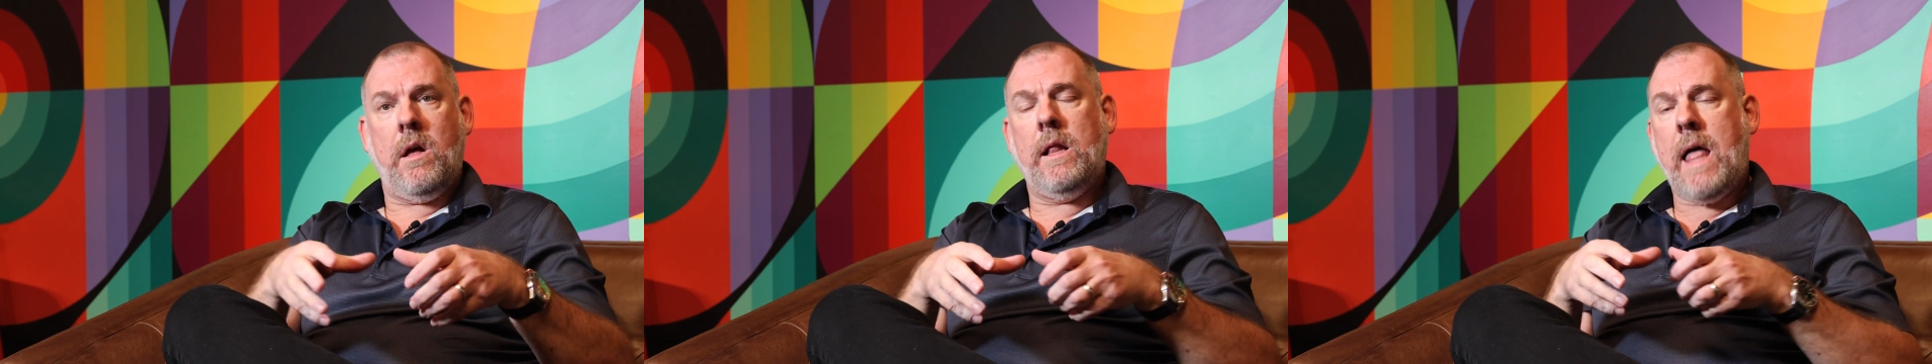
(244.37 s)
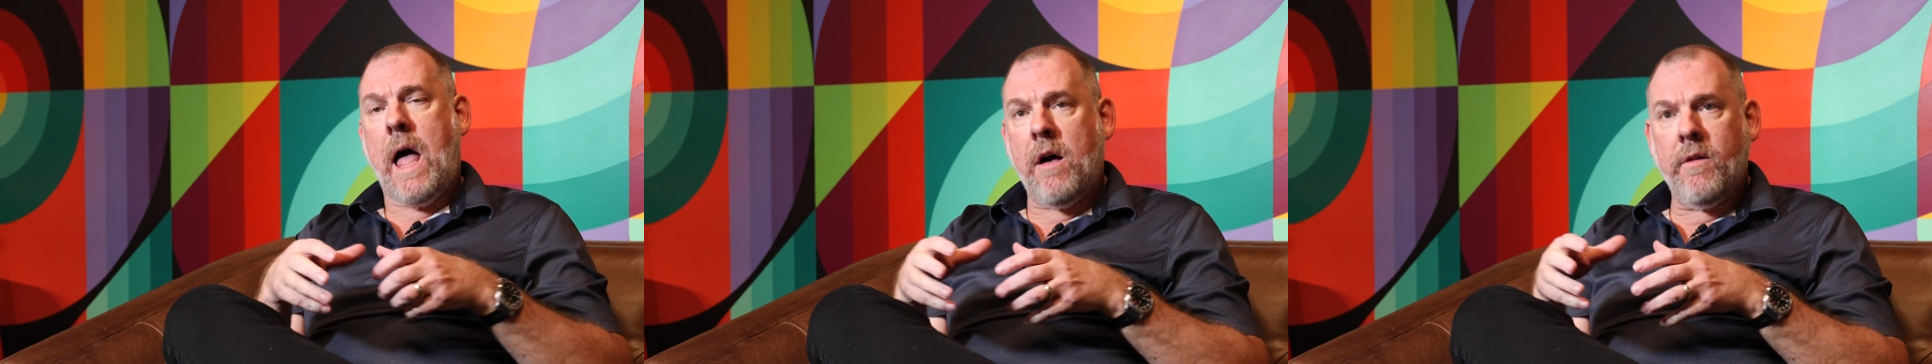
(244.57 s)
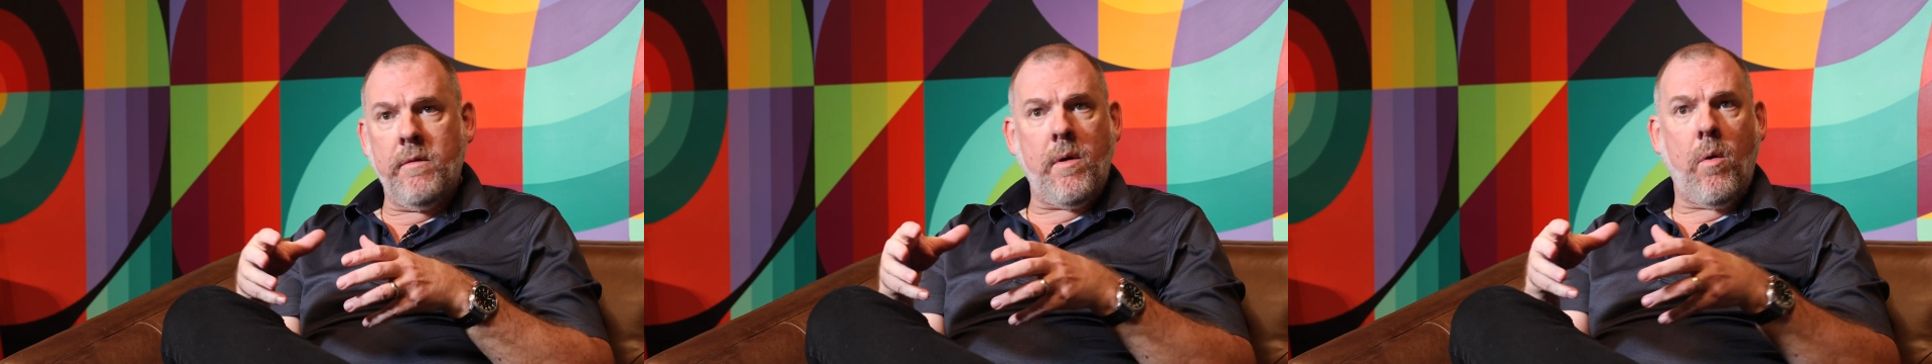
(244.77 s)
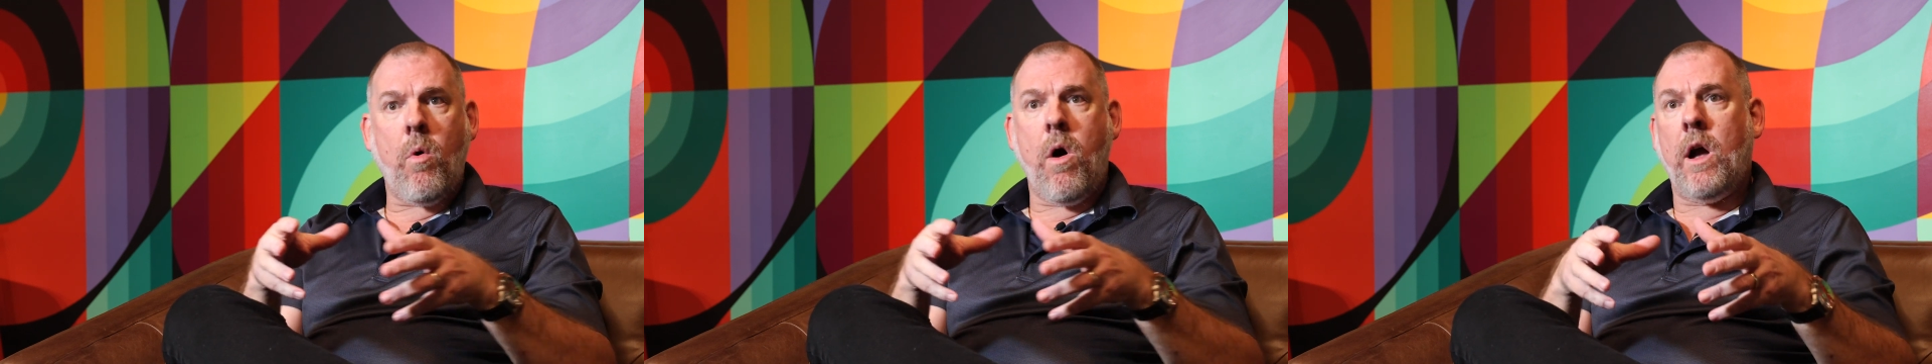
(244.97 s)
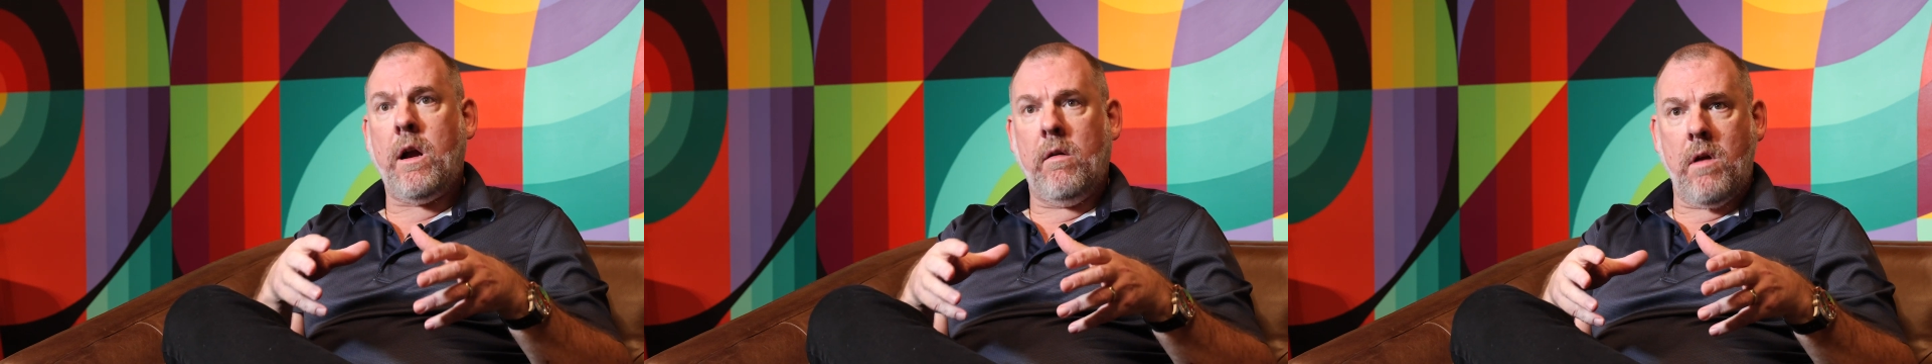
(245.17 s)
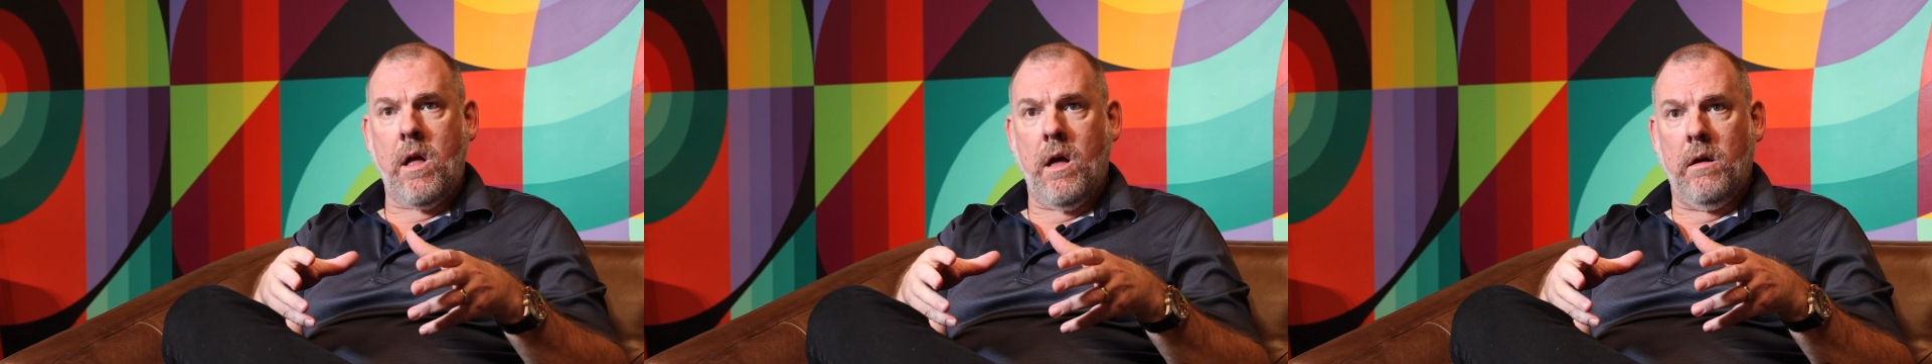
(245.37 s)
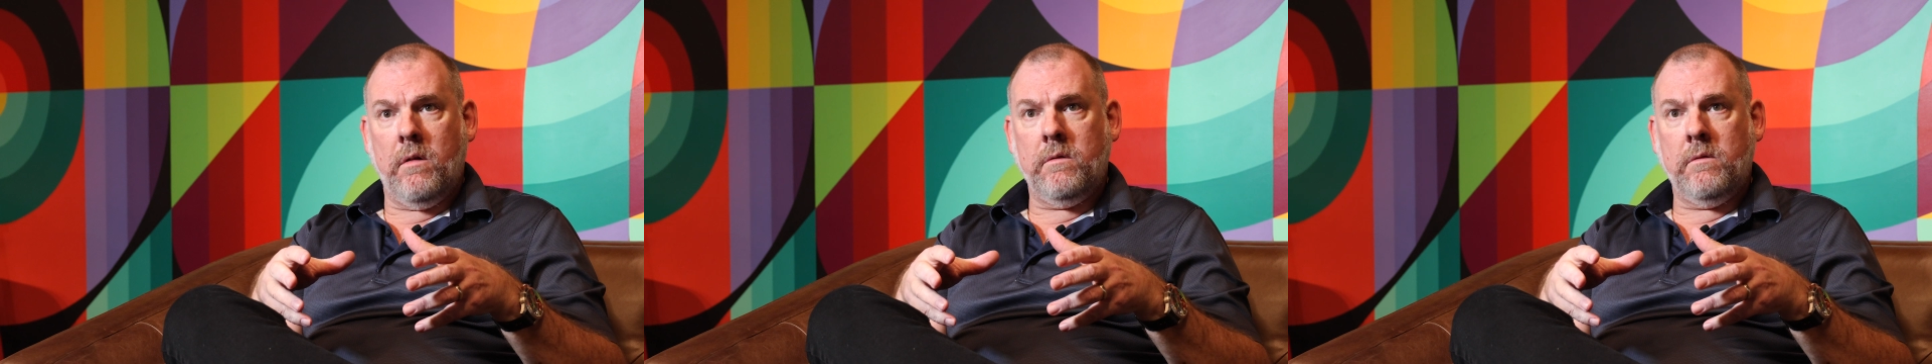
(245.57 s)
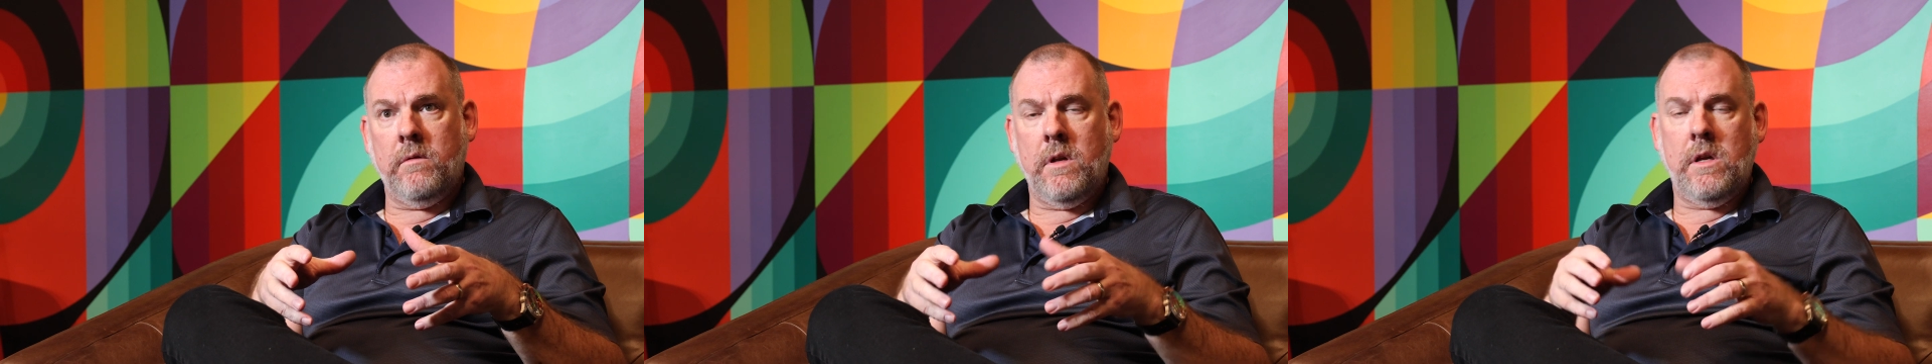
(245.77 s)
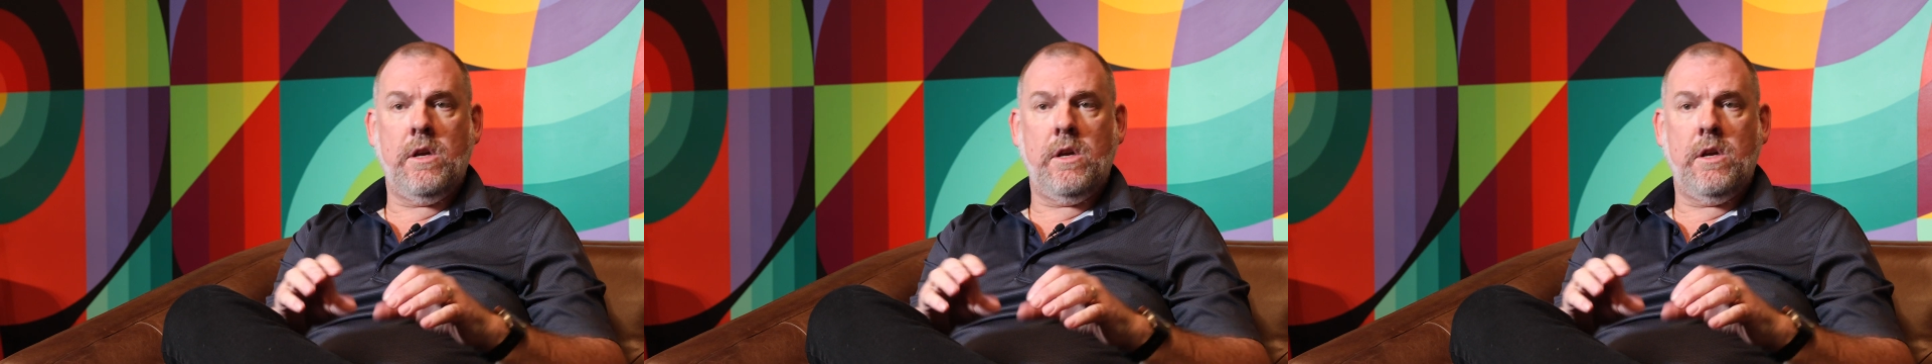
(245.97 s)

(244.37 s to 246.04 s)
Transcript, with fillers: allow them to walk around,